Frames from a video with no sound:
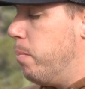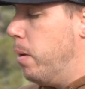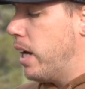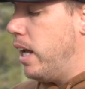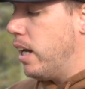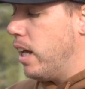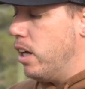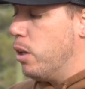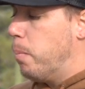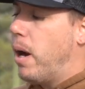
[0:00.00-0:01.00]
But again,
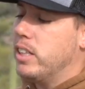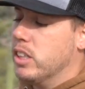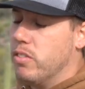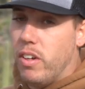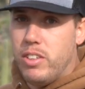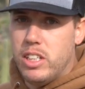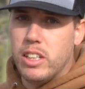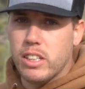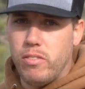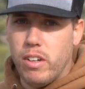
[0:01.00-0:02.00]
getting to the price, it's
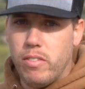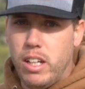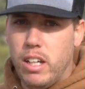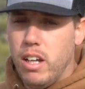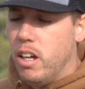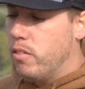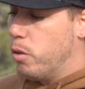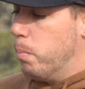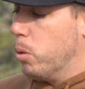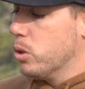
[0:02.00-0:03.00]
$56.50
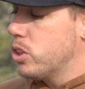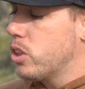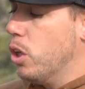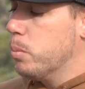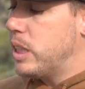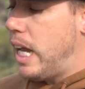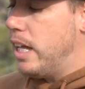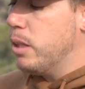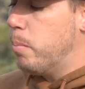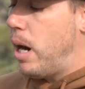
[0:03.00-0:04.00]
for both scopes
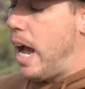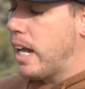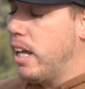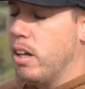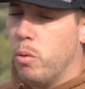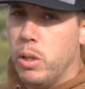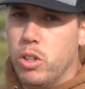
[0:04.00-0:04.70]
and the bracket. We